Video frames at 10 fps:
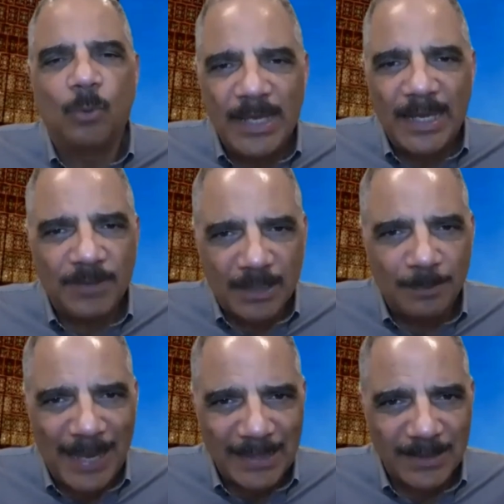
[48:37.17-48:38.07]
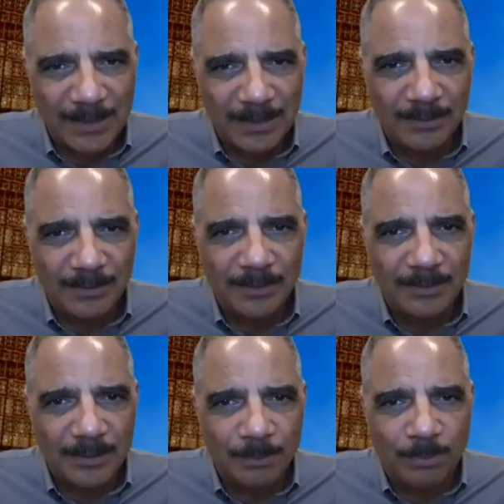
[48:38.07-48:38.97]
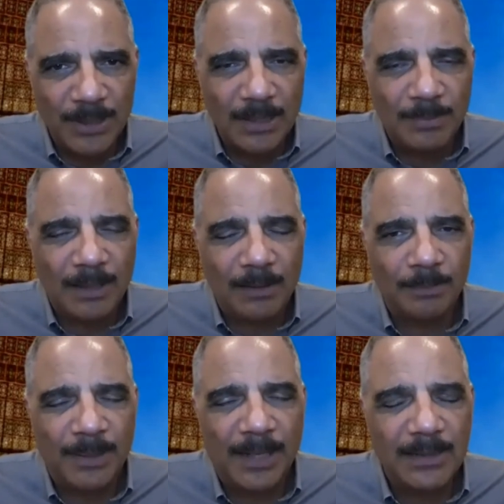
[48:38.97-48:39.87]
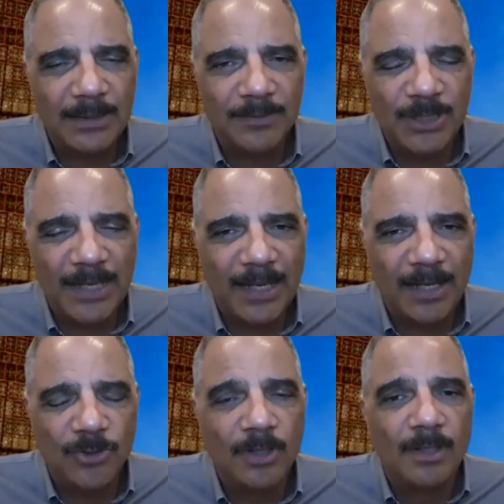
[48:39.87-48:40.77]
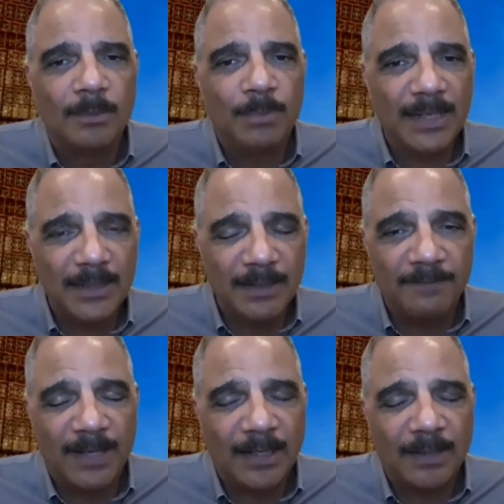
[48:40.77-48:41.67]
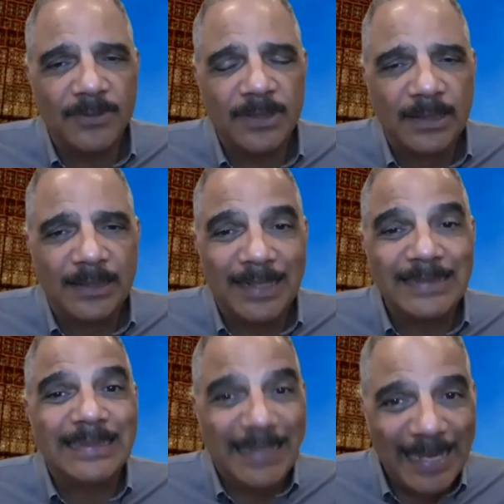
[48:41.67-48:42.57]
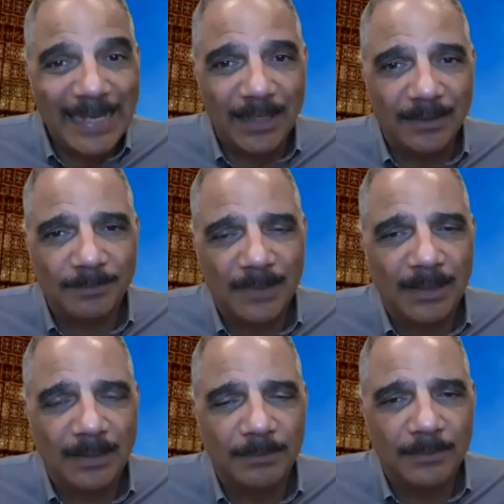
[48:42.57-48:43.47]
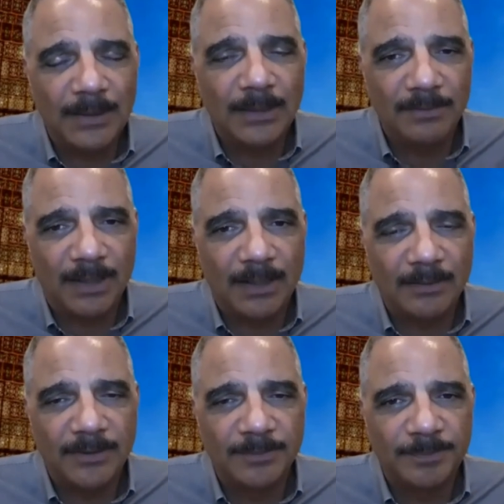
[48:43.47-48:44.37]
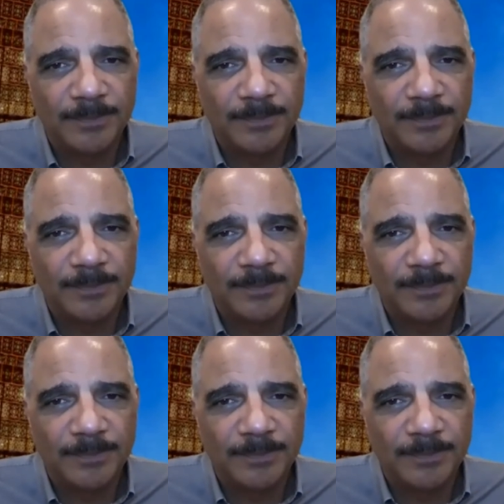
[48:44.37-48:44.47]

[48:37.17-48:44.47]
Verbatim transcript: We have the capacity to bring about positive change, but it involves us getting um, involved.